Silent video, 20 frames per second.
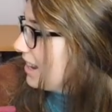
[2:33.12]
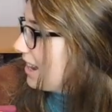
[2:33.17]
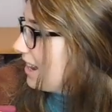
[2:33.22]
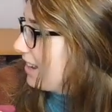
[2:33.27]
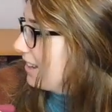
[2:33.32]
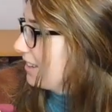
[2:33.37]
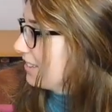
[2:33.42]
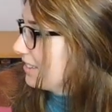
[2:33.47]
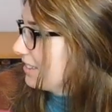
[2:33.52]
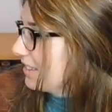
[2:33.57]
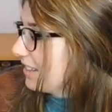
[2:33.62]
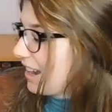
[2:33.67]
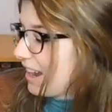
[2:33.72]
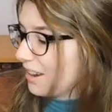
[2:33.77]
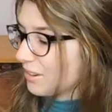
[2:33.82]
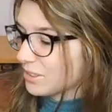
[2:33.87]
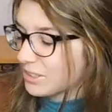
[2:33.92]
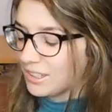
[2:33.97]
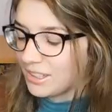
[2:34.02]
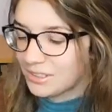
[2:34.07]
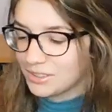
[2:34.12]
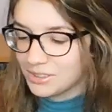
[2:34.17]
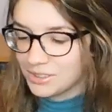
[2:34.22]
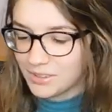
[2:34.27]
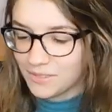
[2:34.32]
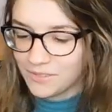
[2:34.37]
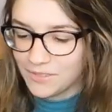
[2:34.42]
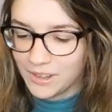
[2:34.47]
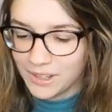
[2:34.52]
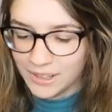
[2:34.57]
Yeah, I'll send
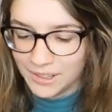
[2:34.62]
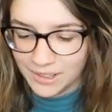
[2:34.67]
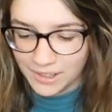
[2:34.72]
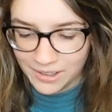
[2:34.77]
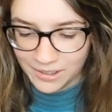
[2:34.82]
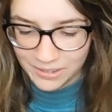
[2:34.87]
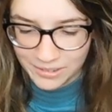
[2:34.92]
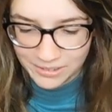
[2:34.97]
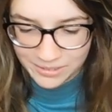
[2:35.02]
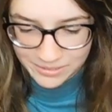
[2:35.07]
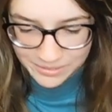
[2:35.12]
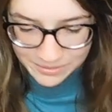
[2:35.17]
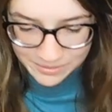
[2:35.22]
you a video.